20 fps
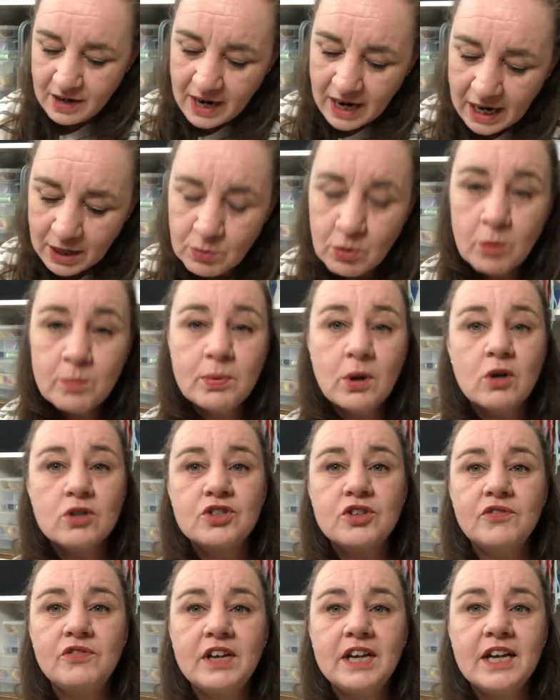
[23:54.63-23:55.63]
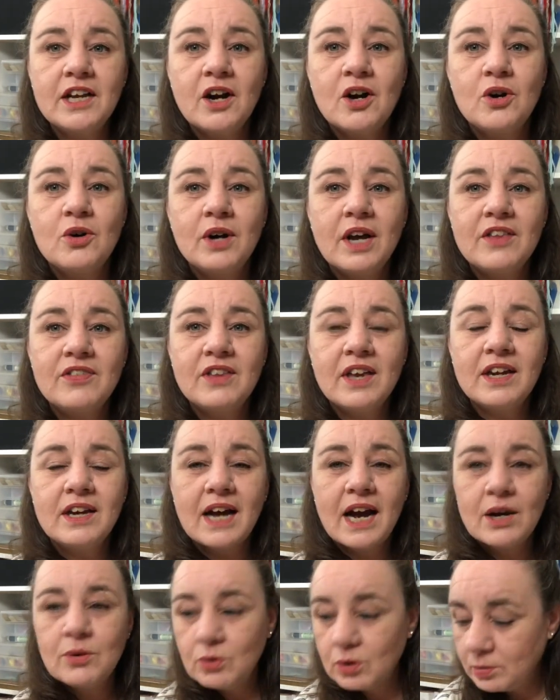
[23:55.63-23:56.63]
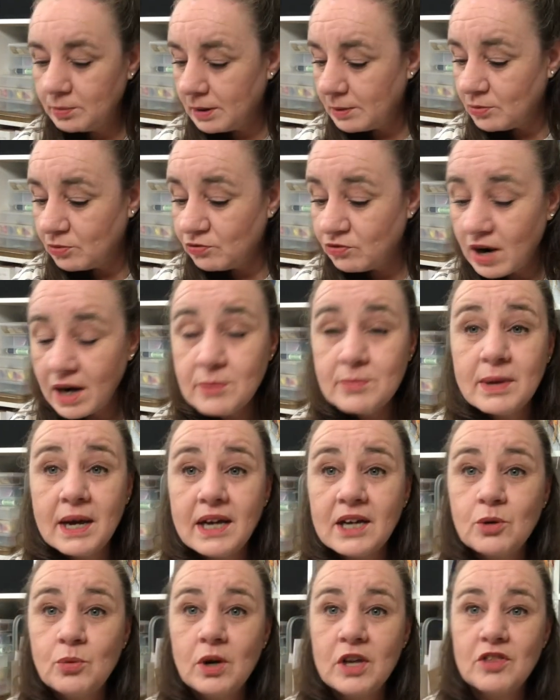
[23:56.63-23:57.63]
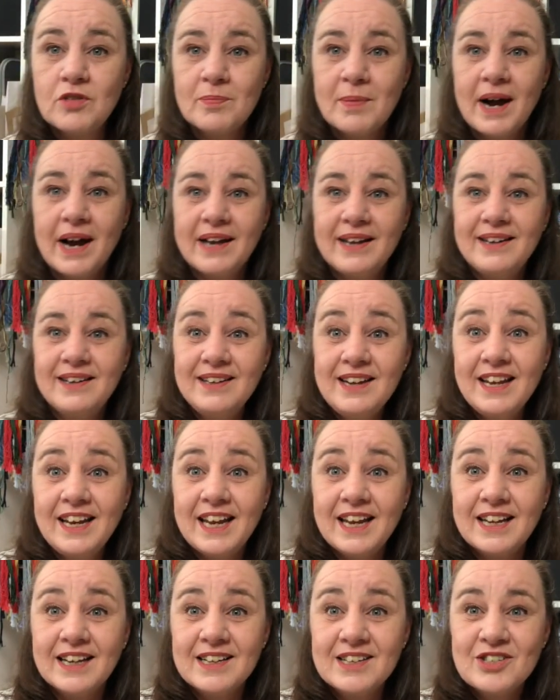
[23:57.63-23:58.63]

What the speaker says: I will pause the video and then I will be right back with my knitting.